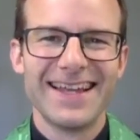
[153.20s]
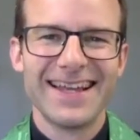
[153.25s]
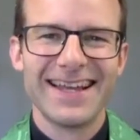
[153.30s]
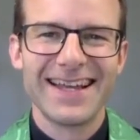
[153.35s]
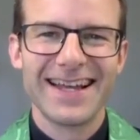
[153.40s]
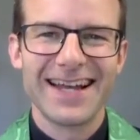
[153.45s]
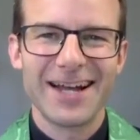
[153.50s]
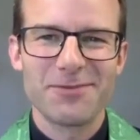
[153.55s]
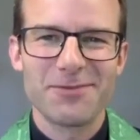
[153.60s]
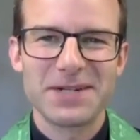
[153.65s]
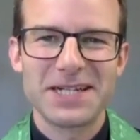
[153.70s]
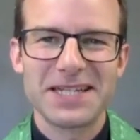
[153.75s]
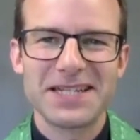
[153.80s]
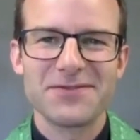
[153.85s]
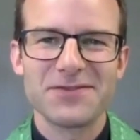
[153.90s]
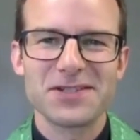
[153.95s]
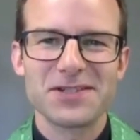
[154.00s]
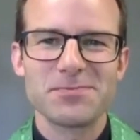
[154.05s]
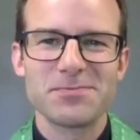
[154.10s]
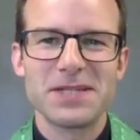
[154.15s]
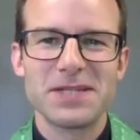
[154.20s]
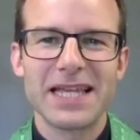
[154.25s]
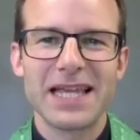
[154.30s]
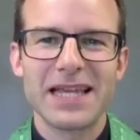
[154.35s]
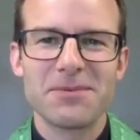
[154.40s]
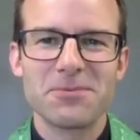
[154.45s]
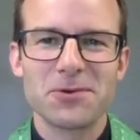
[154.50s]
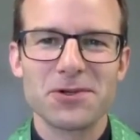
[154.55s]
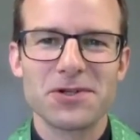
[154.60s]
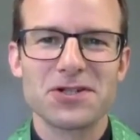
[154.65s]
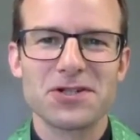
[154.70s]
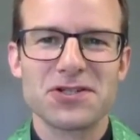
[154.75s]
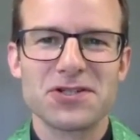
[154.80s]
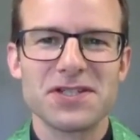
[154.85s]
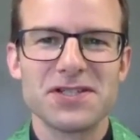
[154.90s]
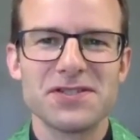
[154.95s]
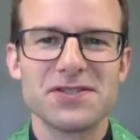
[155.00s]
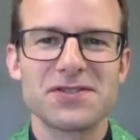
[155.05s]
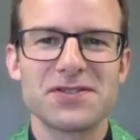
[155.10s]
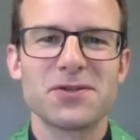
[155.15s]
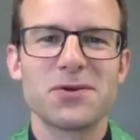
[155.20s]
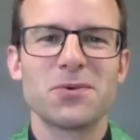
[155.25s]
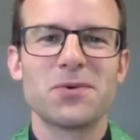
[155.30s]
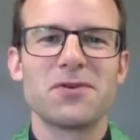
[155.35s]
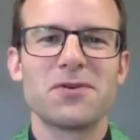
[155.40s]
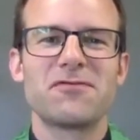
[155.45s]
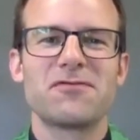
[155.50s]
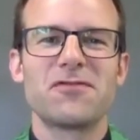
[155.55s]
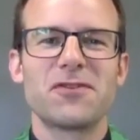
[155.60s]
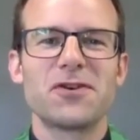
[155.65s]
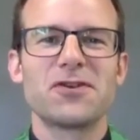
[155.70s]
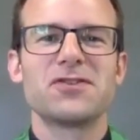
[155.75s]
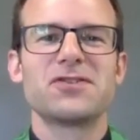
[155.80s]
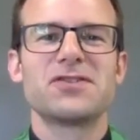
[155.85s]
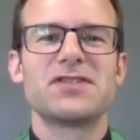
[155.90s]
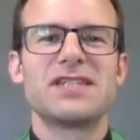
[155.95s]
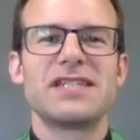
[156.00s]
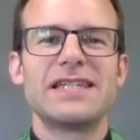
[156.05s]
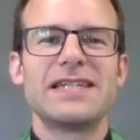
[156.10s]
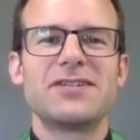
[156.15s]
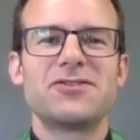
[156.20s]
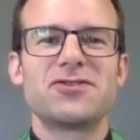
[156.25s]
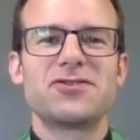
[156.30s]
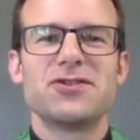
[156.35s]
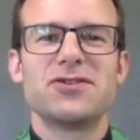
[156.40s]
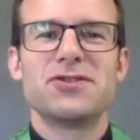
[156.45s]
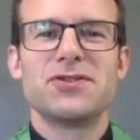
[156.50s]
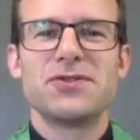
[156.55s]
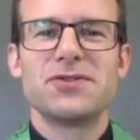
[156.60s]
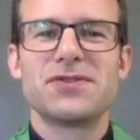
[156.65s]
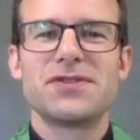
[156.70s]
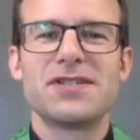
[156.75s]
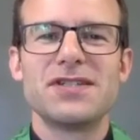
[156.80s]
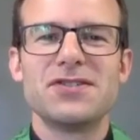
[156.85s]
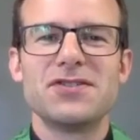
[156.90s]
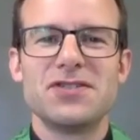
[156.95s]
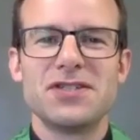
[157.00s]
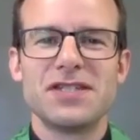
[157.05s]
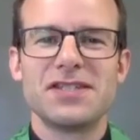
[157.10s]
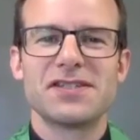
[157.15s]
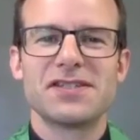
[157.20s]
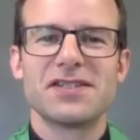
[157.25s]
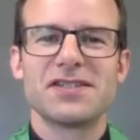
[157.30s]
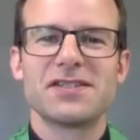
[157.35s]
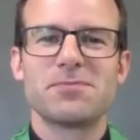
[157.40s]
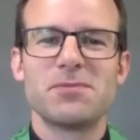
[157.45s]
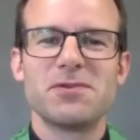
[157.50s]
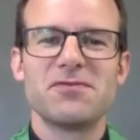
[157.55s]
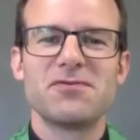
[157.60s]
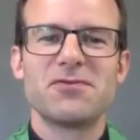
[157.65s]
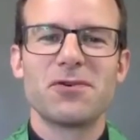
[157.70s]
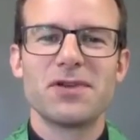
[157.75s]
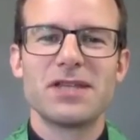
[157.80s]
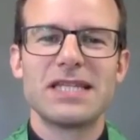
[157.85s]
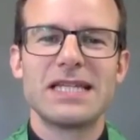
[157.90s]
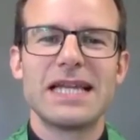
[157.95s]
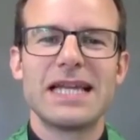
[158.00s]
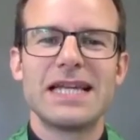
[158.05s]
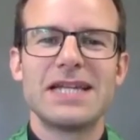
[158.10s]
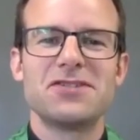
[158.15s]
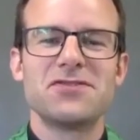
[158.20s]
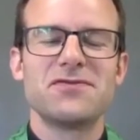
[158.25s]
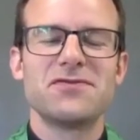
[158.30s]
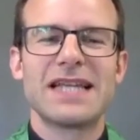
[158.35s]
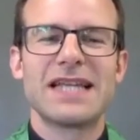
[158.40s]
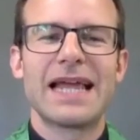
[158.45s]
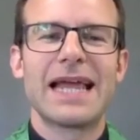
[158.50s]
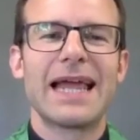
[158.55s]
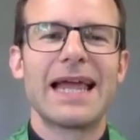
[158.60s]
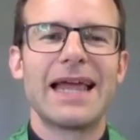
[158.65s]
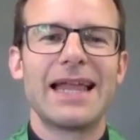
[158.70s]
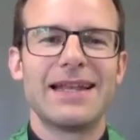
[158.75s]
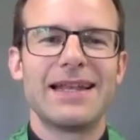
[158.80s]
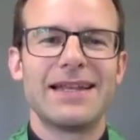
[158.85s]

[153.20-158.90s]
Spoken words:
How many of us became Christians or were first introduced to Jesus before the age of 10?